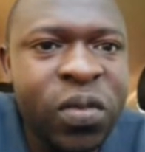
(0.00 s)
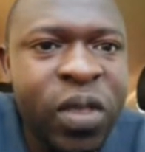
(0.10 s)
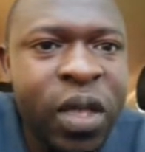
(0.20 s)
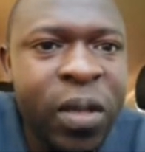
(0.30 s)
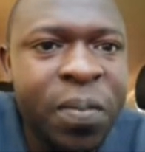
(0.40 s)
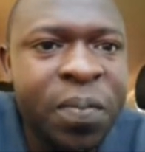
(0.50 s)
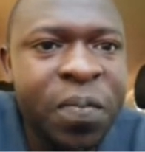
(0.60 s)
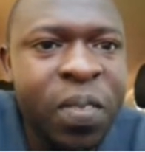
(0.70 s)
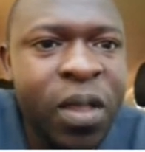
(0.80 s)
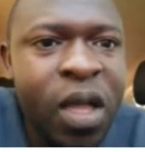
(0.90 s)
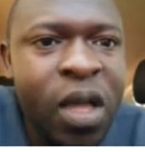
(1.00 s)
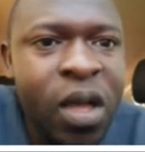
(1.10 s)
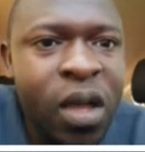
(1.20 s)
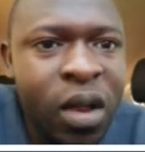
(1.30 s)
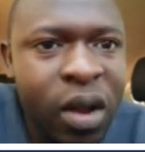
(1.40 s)
is the
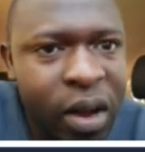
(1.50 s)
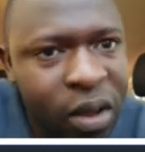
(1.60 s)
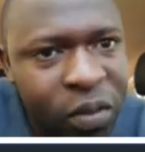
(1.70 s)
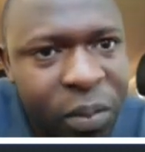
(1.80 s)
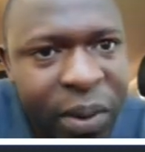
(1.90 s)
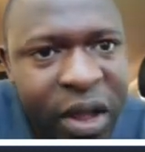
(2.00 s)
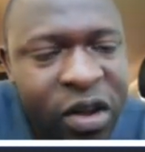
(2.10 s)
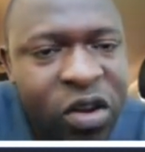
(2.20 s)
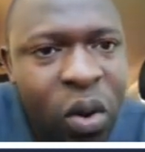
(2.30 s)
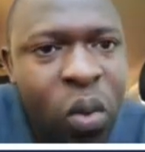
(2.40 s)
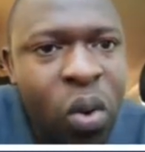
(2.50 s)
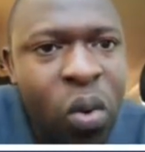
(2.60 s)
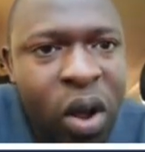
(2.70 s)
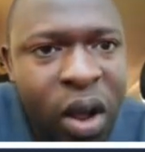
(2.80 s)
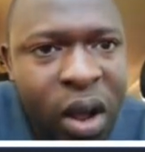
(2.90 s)
blood
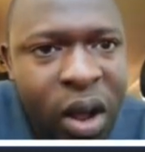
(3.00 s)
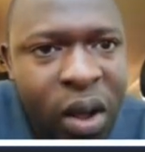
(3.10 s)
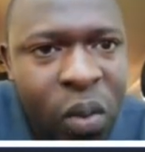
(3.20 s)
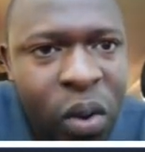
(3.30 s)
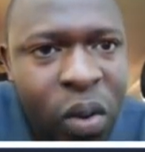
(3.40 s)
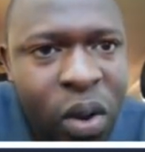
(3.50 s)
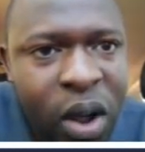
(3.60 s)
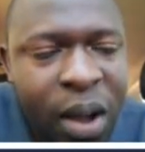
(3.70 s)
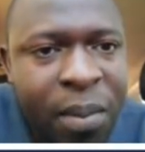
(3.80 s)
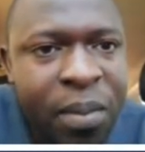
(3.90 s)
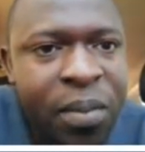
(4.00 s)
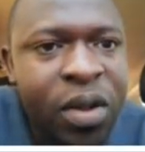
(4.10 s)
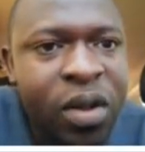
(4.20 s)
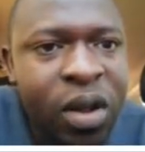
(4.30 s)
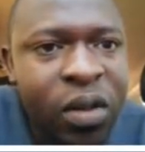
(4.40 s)
will
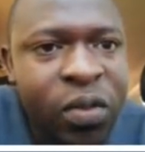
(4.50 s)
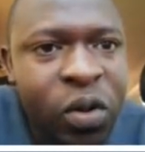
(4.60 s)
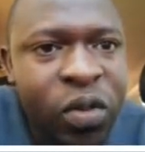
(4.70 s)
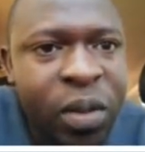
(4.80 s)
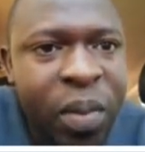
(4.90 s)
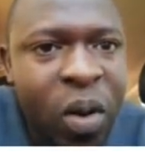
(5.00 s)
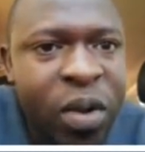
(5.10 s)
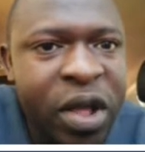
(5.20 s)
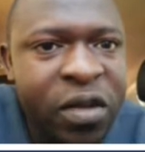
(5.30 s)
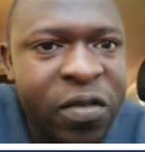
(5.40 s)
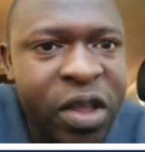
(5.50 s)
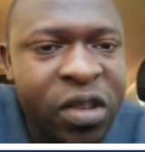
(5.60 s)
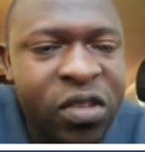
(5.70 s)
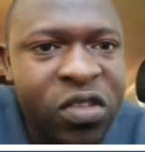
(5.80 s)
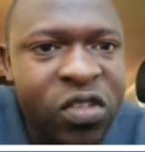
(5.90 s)
come through the
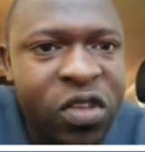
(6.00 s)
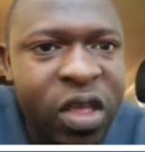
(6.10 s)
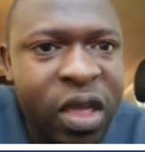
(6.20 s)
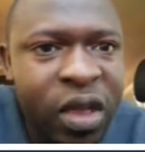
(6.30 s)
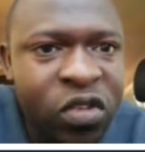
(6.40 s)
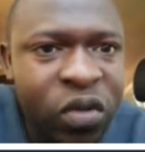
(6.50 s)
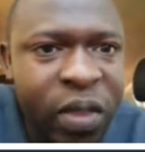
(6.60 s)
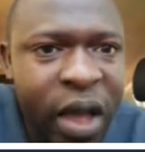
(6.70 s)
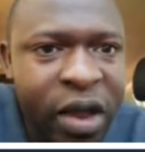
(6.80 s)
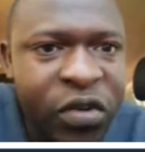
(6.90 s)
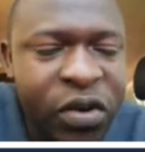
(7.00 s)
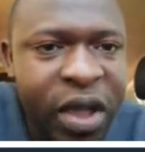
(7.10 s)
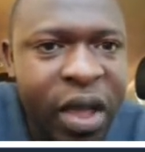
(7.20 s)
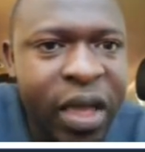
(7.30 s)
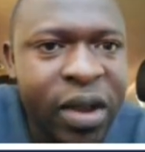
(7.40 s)
pulmonary veins to the
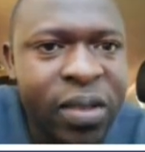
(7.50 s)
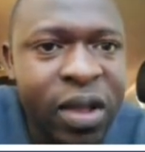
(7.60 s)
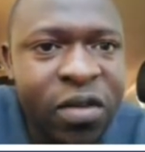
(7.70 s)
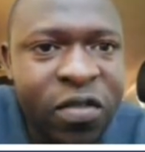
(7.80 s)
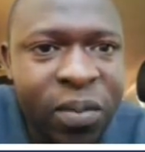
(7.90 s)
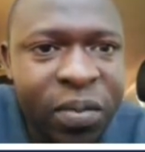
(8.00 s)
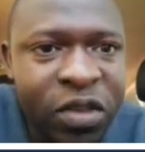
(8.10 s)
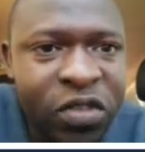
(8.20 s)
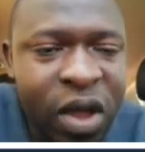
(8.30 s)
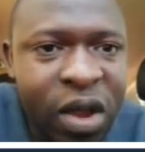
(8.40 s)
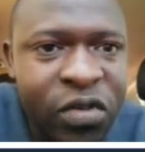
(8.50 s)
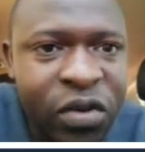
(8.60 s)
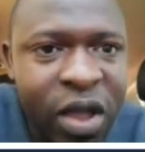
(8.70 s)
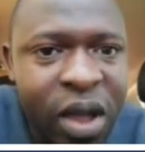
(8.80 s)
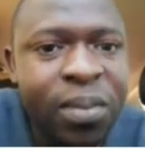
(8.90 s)
atria, and then from this
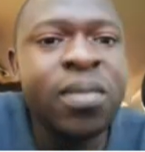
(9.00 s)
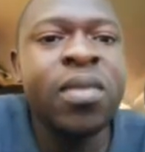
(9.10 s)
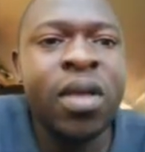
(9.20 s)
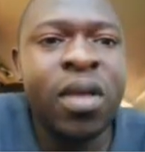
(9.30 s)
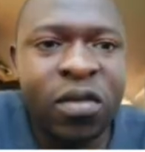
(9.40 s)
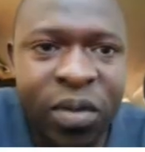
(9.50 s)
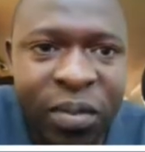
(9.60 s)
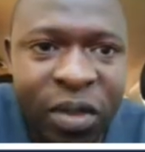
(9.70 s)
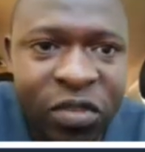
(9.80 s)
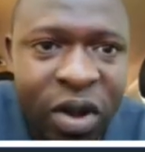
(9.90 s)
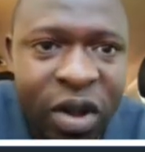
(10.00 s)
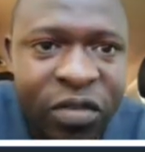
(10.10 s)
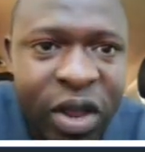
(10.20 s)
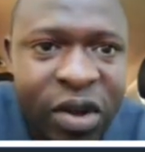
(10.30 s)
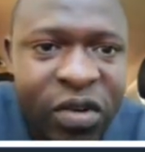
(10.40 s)
atrium, from
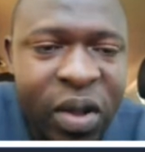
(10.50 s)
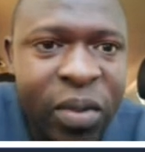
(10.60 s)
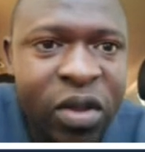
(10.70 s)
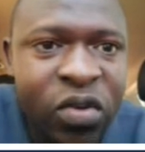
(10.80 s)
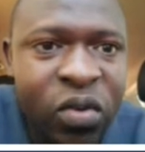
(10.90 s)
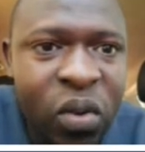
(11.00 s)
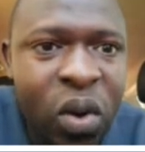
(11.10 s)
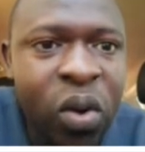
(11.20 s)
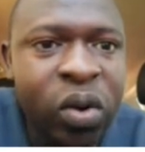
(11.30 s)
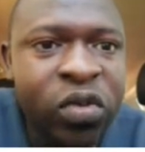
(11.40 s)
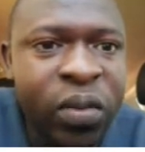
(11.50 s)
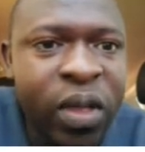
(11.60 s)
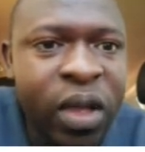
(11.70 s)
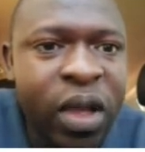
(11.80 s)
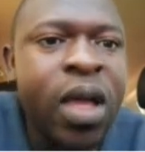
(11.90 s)
this left atrium, it will go
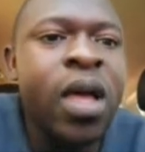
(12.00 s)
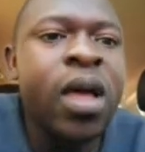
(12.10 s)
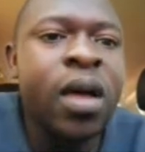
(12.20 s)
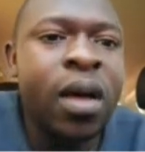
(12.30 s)
to the